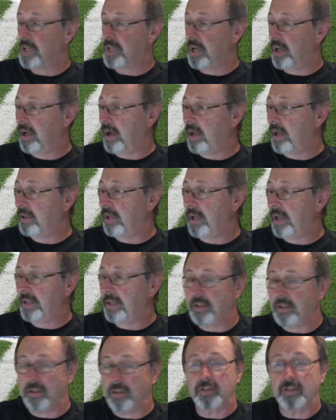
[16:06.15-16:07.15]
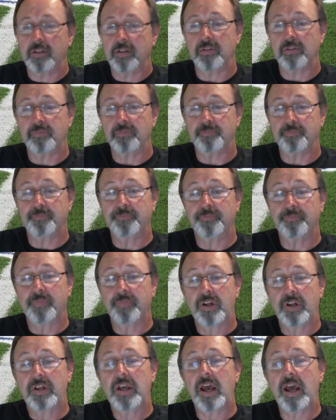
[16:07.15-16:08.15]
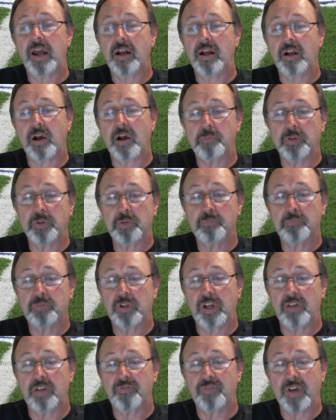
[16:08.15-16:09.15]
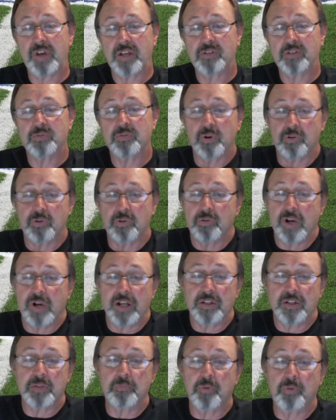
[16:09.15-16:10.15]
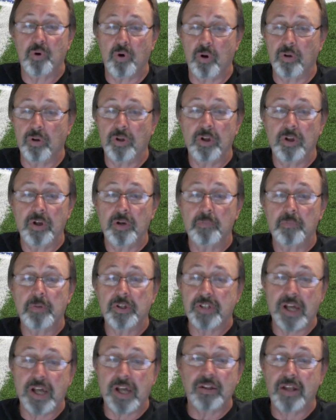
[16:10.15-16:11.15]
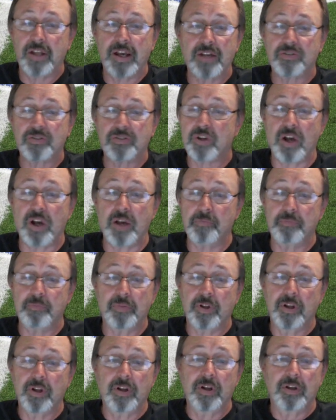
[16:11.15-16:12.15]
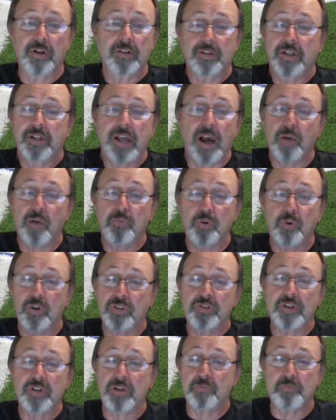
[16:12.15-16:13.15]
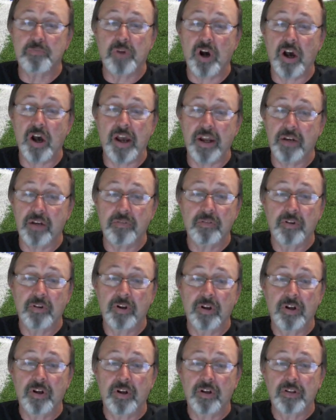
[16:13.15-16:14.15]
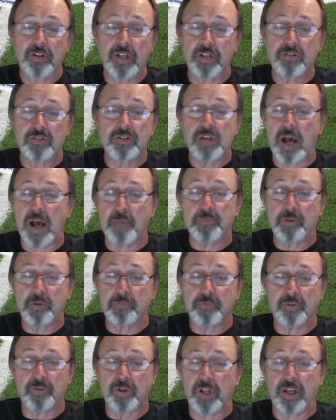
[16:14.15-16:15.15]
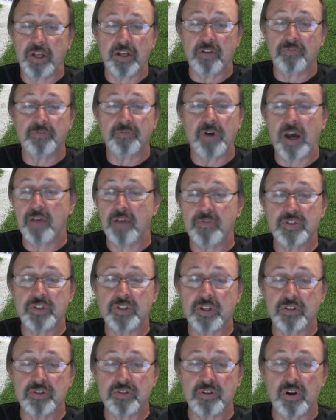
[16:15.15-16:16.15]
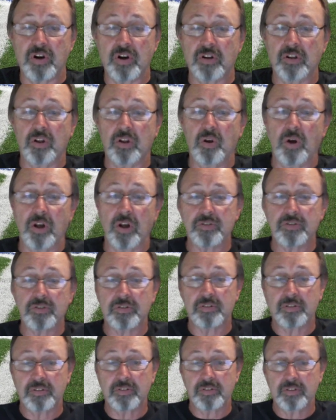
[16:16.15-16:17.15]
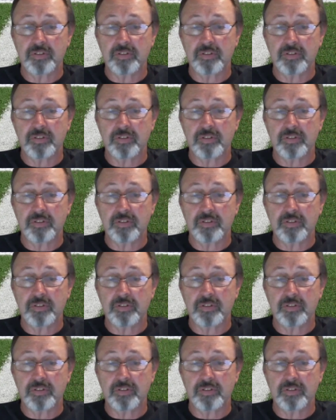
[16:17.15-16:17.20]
I, I like he, he, had a couple of play fakes where he ran the ball, but that last time, Cowboys didn't buy it. They stopped him for like a five, six yard loss.